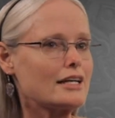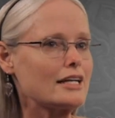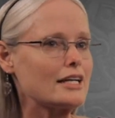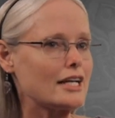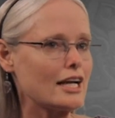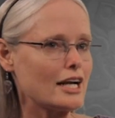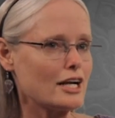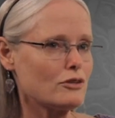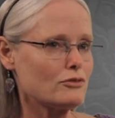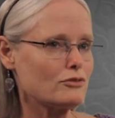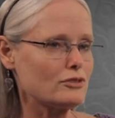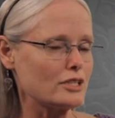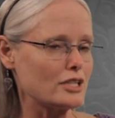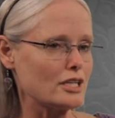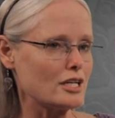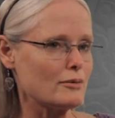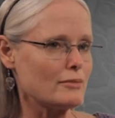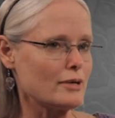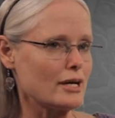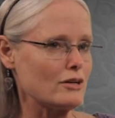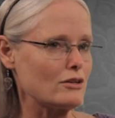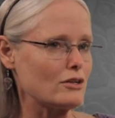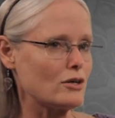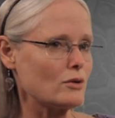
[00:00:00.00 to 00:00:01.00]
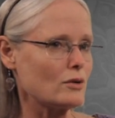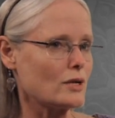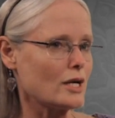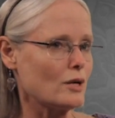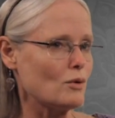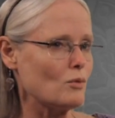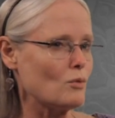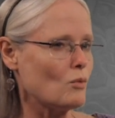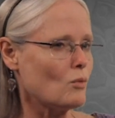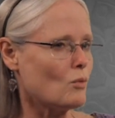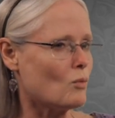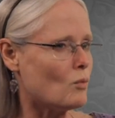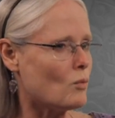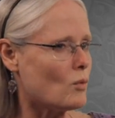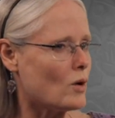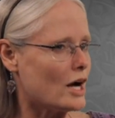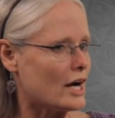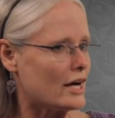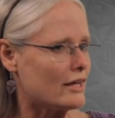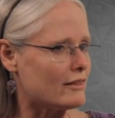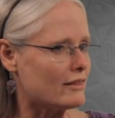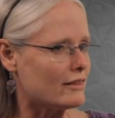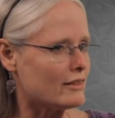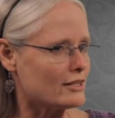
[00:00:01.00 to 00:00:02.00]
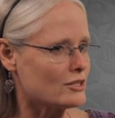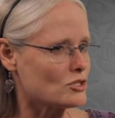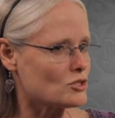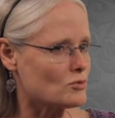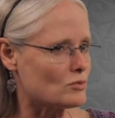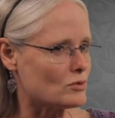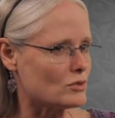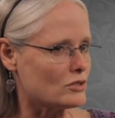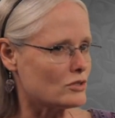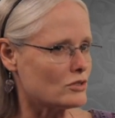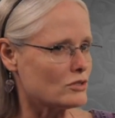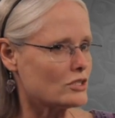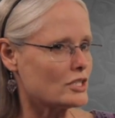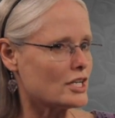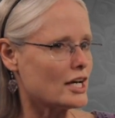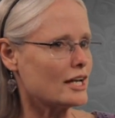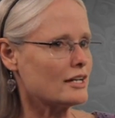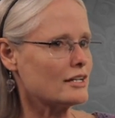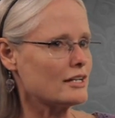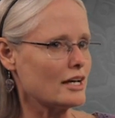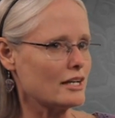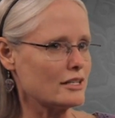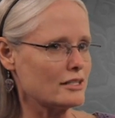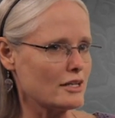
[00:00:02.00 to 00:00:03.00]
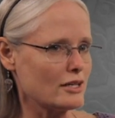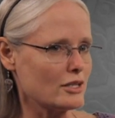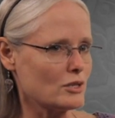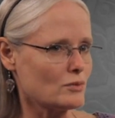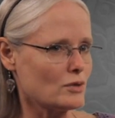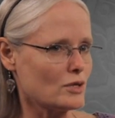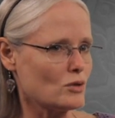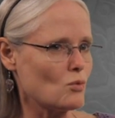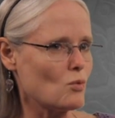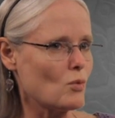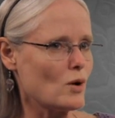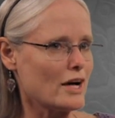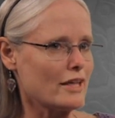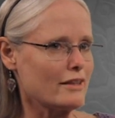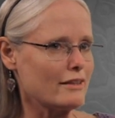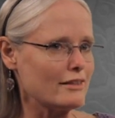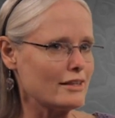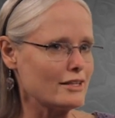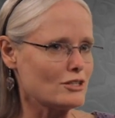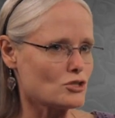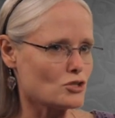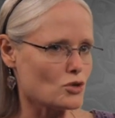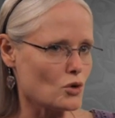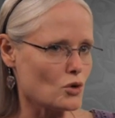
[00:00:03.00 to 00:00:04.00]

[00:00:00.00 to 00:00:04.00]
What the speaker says: carefully about, okay, why this word and not another one? Why this